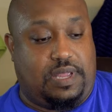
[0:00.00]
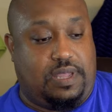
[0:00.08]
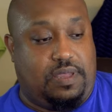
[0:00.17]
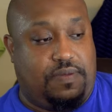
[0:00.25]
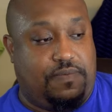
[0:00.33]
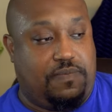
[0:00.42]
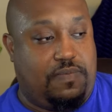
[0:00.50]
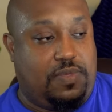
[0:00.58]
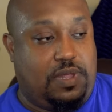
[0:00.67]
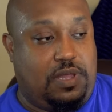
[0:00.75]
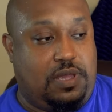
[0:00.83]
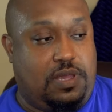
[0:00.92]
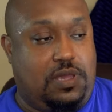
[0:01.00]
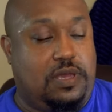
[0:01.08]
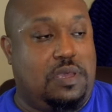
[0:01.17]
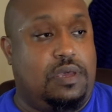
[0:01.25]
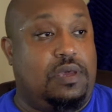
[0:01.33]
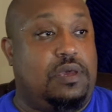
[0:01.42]

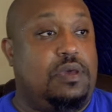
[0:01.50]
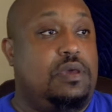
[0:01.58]
(silence)